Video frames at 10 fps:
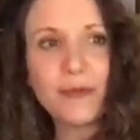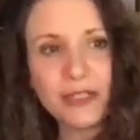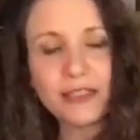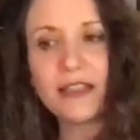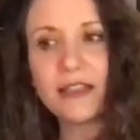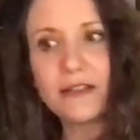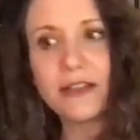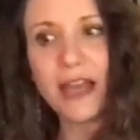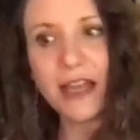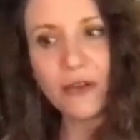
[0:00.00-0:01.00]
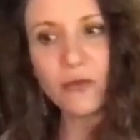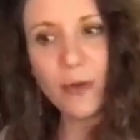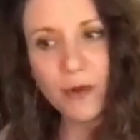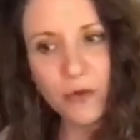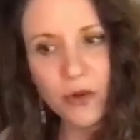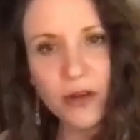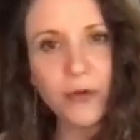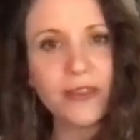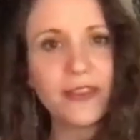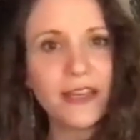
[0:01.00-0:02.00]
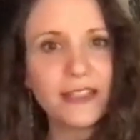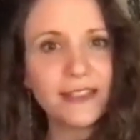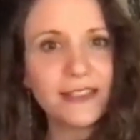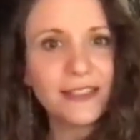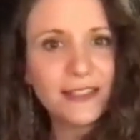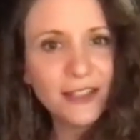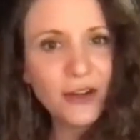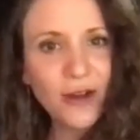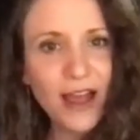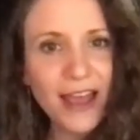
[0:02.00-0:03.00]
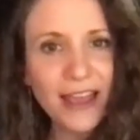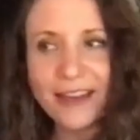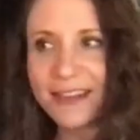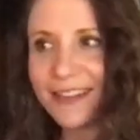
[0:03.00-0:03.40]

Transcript: and it's like, okay, I'm going to work with this. It's all right.